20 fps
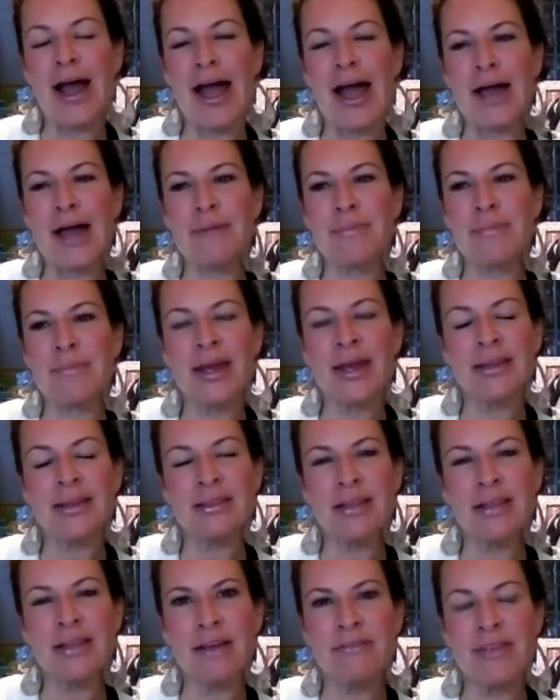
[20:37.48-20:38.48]
So, and I
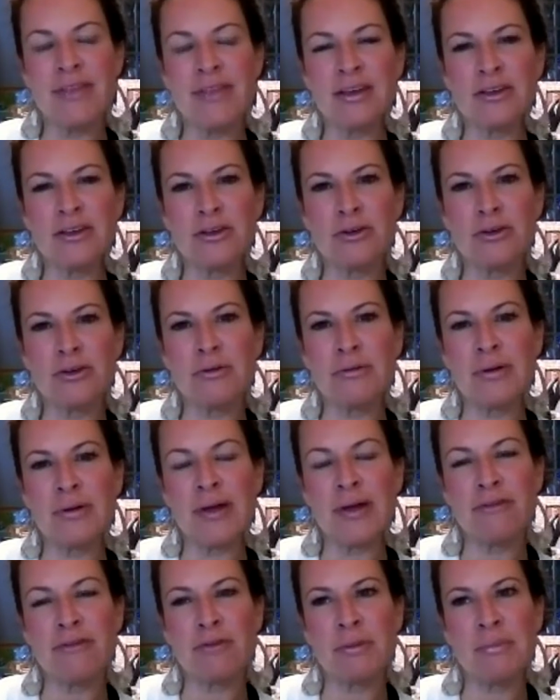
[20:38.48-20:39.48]
love that you
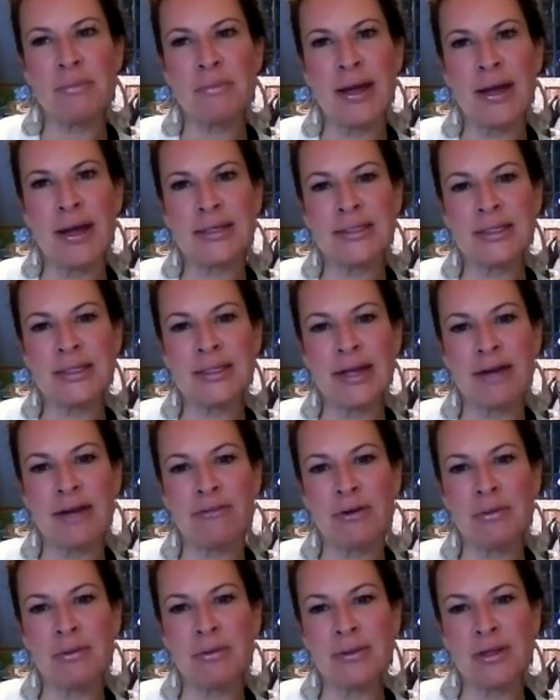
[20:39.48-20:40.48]
have reminded
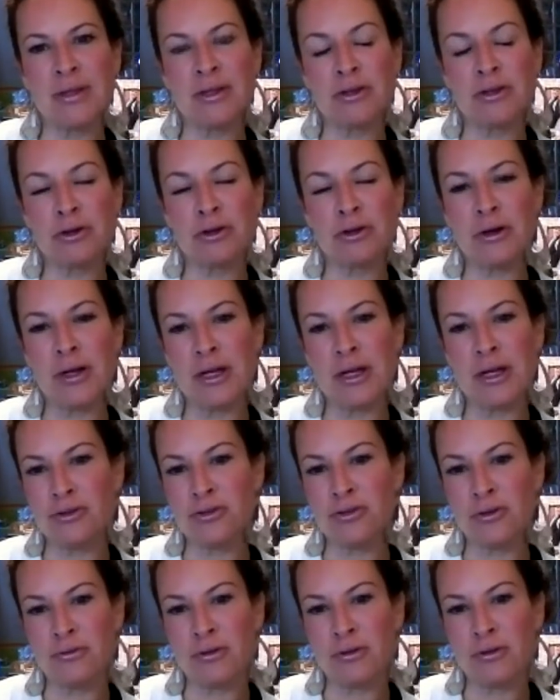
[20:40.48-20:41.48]
everyone that you're
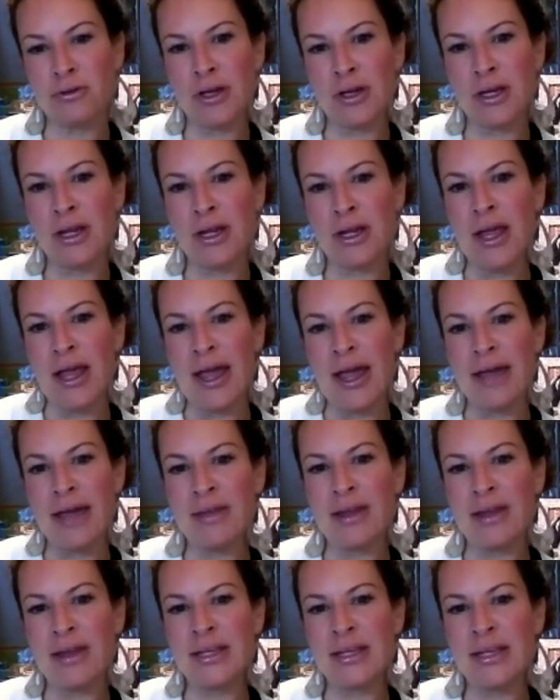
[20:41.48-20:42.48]
introverted, and
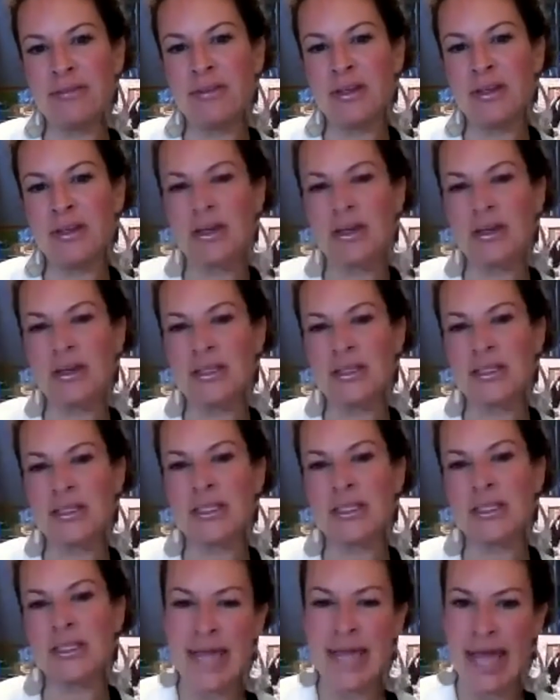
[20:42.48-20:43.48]
that even
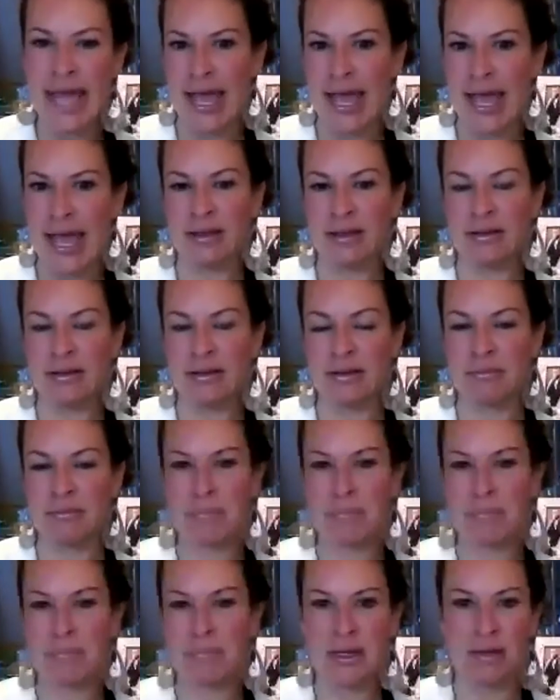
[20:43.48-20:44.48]
today,
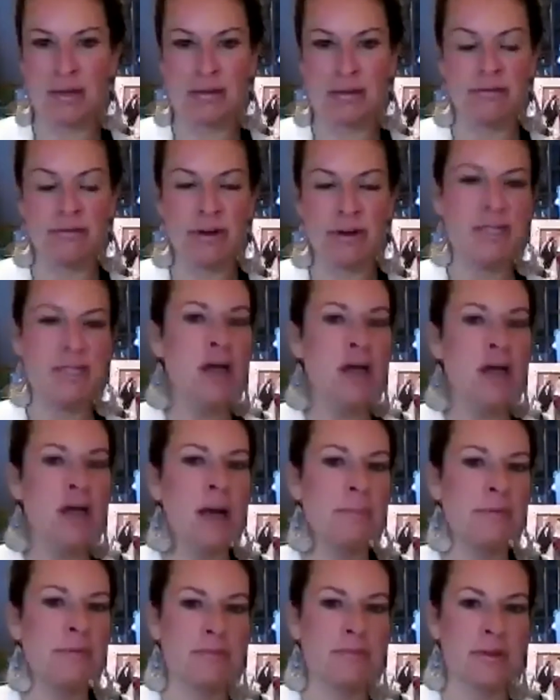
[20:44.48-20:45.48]
being at the very
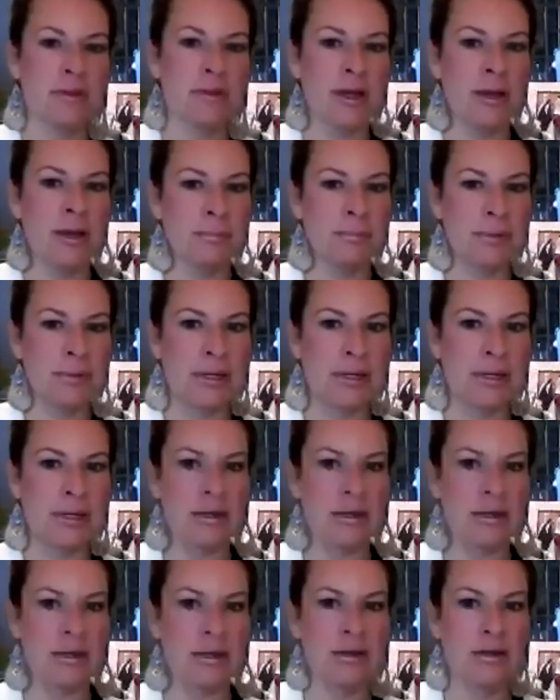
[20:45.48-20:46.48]
top of the
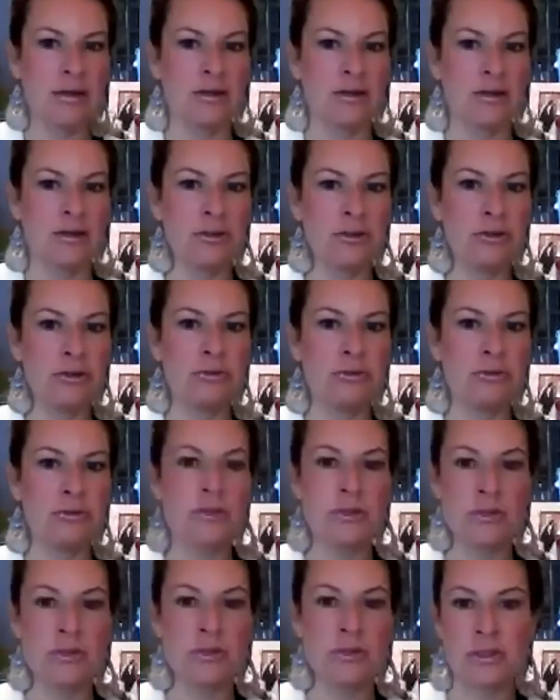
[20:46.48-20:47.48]
company,
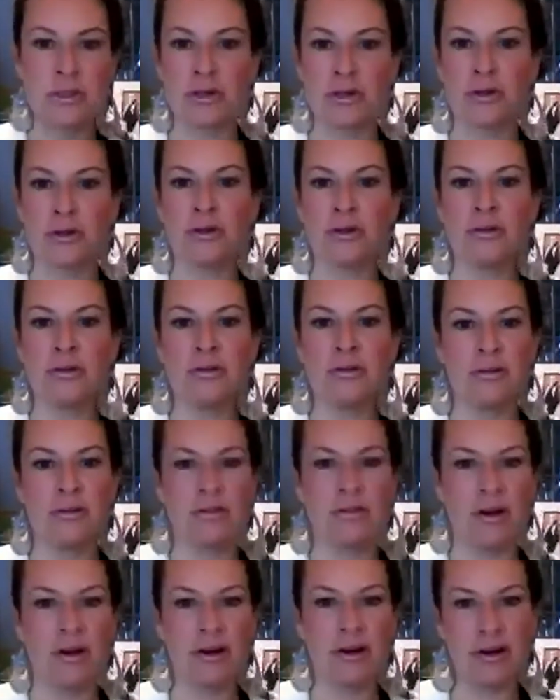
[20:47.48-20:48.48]
you still
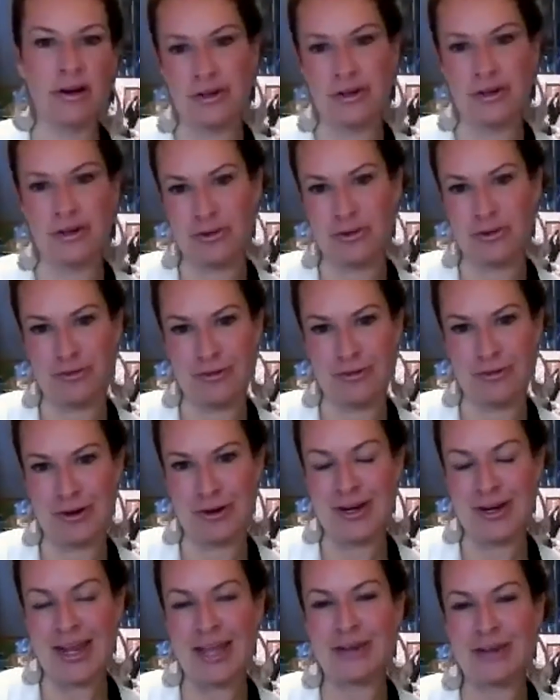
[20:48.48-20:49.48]
are
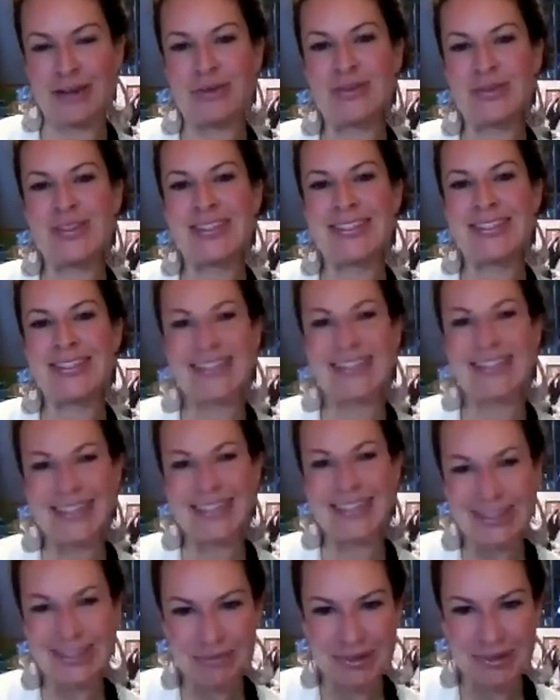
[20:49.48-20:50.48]
introverted, and you still
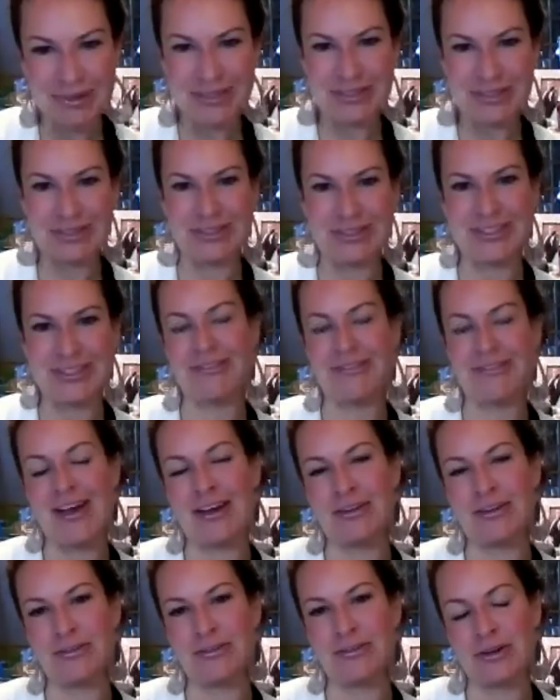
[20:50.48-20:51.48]
push yourself
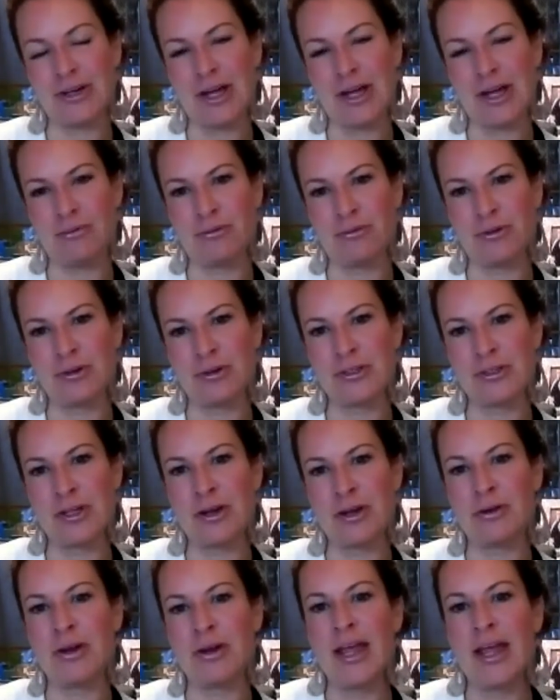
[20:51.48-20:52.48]
out of your comfort
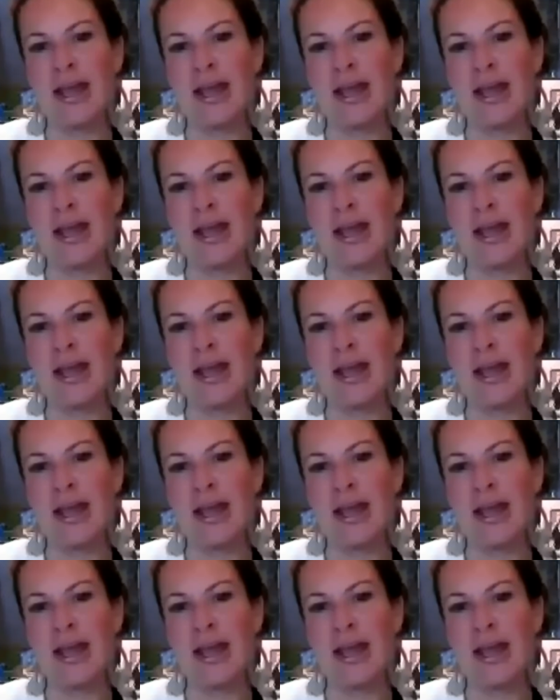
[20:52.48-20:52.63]
zone.